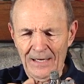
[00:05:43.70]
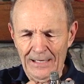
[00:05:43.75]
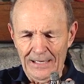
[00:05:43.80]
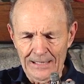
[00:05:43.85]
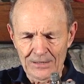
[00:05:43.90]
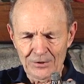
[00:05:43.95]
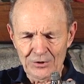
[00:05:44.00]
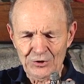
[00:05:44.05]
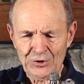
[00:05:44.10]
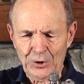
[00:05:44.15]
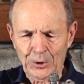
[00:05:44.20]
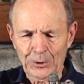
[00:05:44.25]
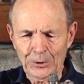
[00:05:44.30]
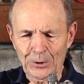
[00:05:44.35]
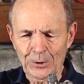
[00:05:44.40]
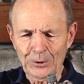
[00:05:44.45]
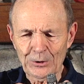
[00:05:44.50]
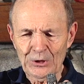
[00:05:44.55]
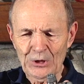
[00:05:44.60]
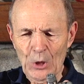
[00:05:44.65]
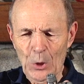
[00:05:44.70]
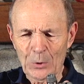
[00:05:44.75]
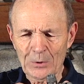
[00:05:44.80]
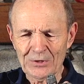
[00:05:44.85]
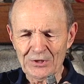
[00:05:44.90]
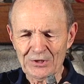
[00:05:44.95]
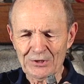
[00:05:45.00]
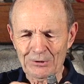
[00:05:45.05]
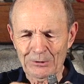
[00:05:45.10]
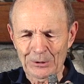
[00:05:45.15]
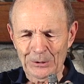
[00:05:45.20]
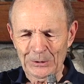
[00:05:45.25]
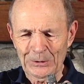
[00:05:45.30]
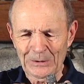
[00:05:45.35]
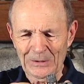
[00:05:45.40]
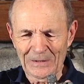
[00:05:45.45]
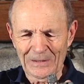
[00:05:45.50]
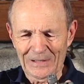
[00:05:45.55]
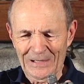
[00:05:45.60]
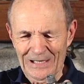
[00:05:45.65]
internal yoke screw
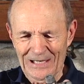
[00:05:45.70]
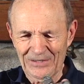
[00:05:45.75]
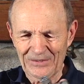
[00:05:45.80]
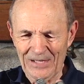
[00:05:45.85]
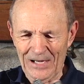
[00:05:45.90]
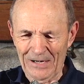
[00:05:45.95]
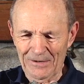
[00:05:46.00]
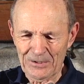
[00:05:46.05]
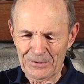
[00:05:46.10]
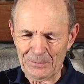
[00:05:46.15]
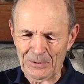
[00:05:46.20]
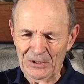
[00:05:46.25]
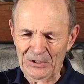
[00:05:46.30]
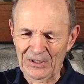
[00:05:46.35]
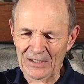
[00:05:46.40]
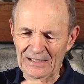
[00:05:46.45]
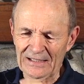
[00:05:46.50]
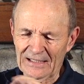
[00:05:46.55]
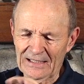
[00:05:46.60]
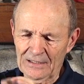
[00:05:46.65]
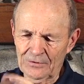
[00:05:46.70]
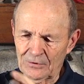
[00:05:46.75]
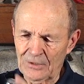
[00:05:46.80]
on there. It was pretty neat.